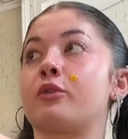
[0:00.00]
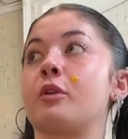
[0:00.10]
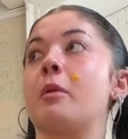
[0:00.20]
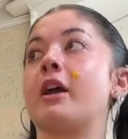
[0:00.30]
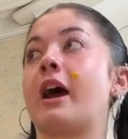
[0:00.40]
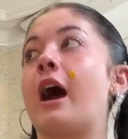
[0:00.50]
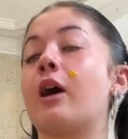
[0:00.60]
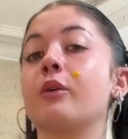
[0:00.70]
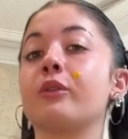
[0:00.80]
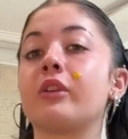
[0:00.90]
Story Murder
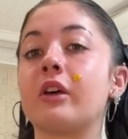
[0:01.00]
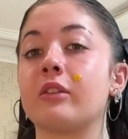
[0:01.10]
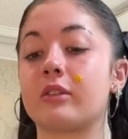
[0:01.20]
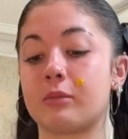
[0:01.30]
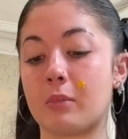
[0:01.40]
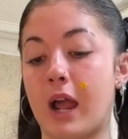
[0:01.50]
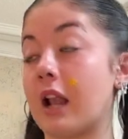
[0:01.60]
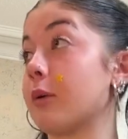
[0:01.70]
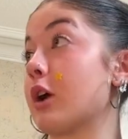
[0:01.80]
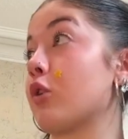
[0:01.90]
House as my
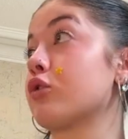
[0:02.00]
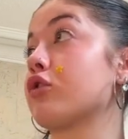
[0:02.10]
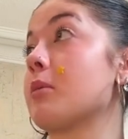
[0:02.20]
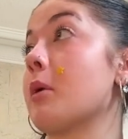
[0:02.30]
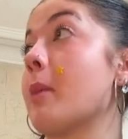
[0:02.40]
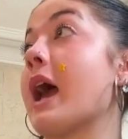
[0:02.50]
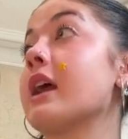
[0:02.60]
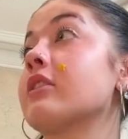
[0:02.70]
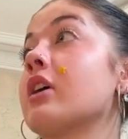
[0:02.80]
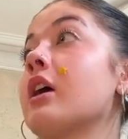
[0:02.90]
Halloween costume, the
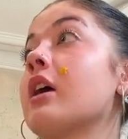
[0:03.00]
maid.